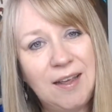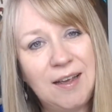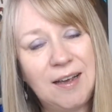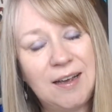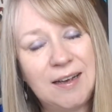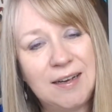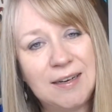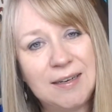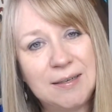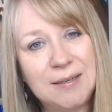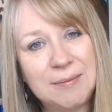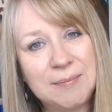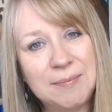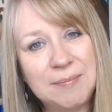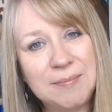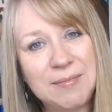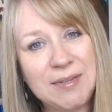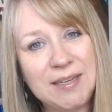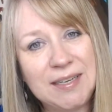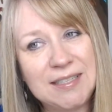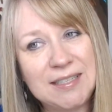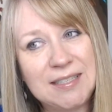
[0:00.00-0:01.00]

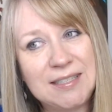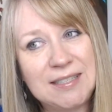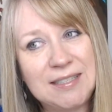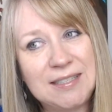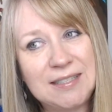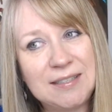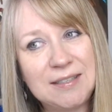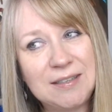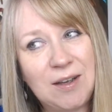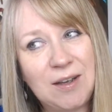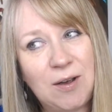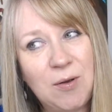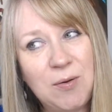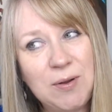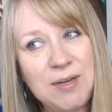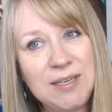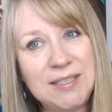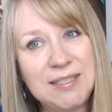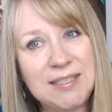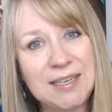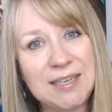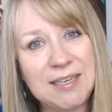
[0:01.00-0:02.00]
It's
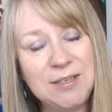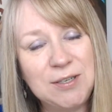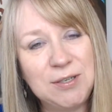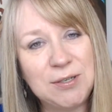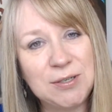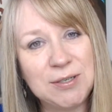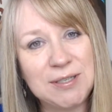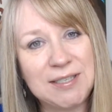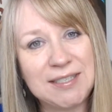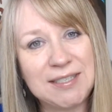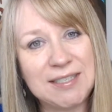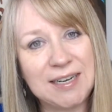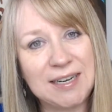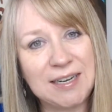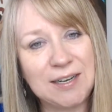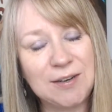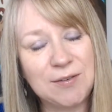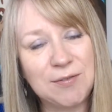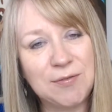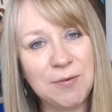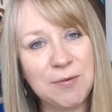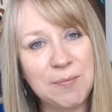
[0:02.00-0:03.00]
always interesting
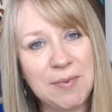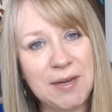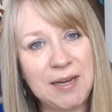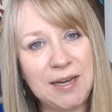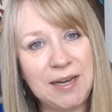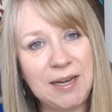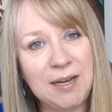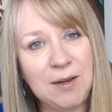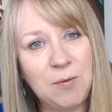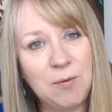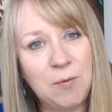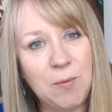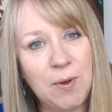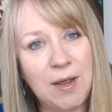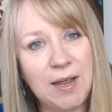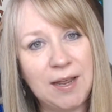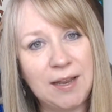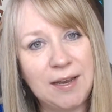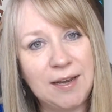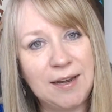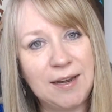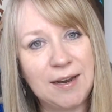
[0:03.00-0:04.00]
for me
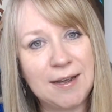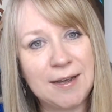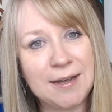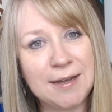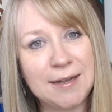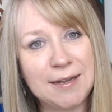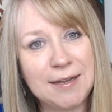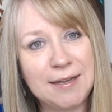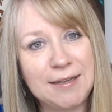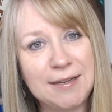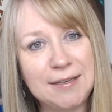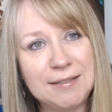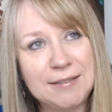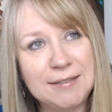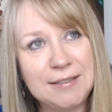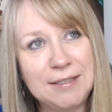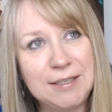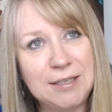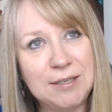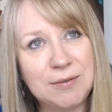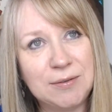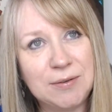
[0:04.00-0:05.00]
when I,
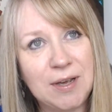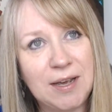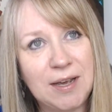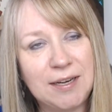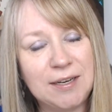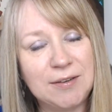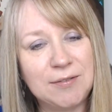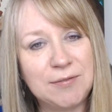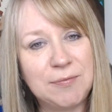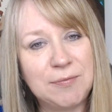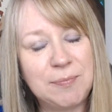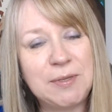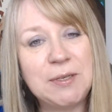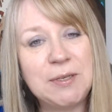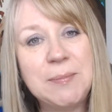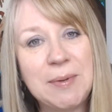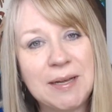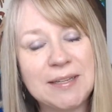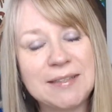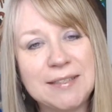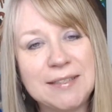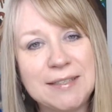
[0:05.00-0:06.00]
kind of peel
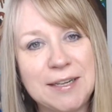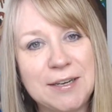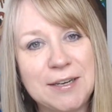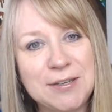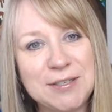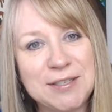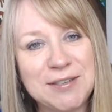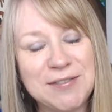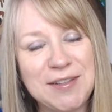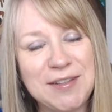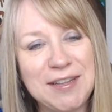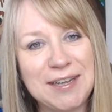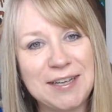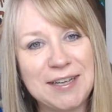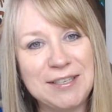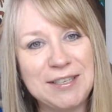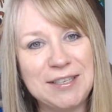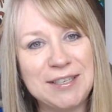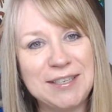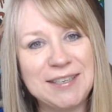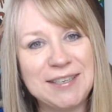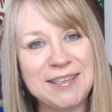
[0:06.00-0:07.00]
back the layers of the
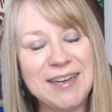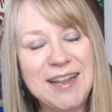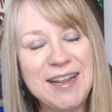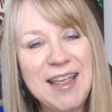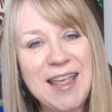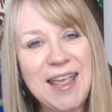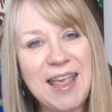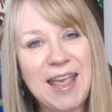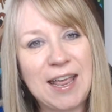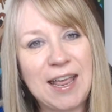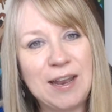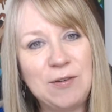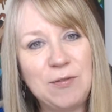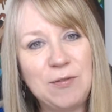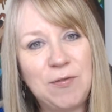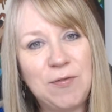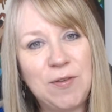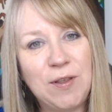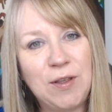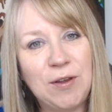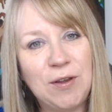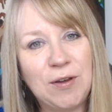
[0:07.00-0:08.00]
onion and
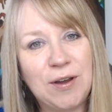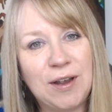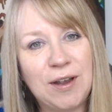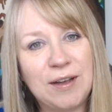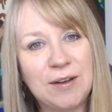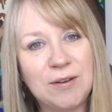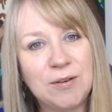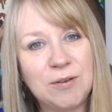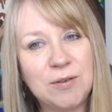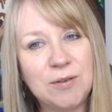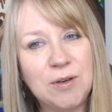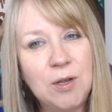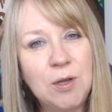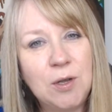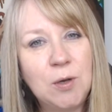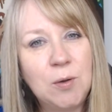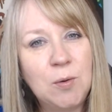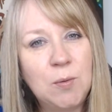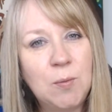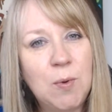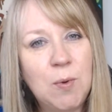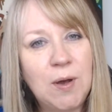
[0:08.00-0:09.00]
figure out
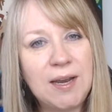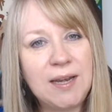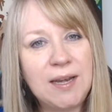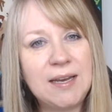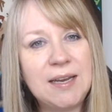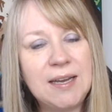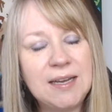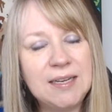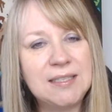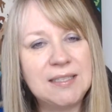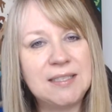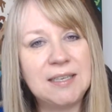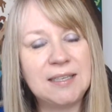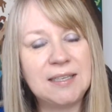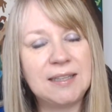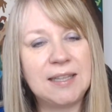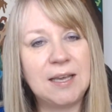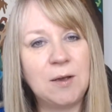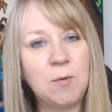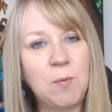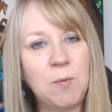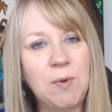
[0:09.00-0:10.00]
what is it
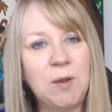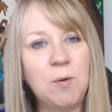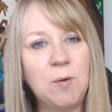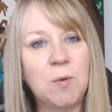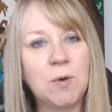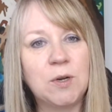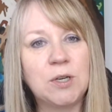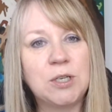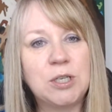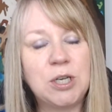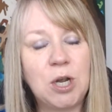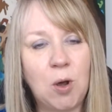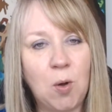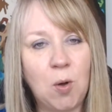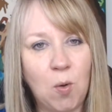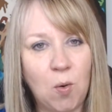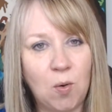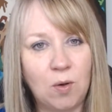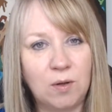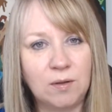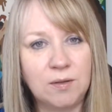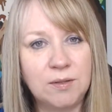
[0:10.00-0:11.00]
that we were
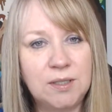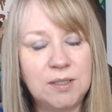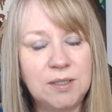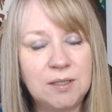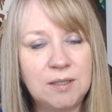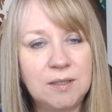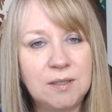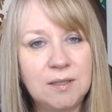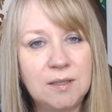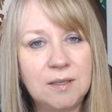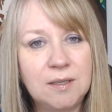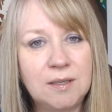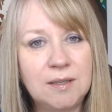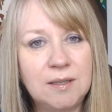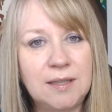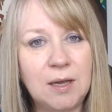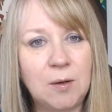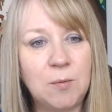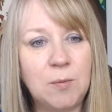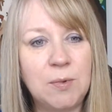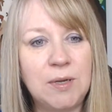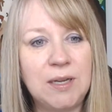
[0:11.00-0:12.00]
told
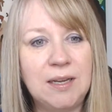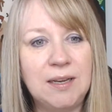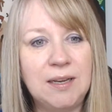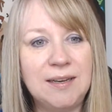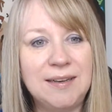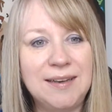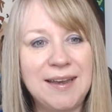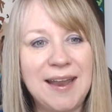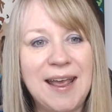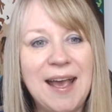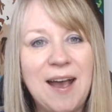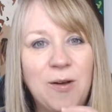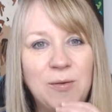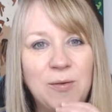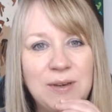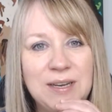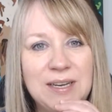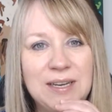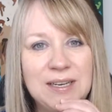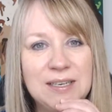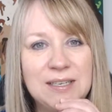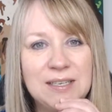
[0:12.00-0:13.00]
that we now
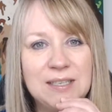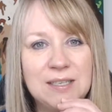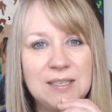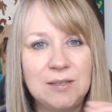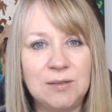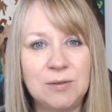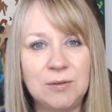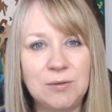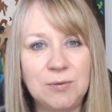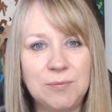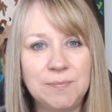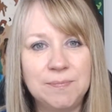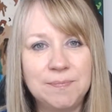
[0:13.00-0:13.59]
need to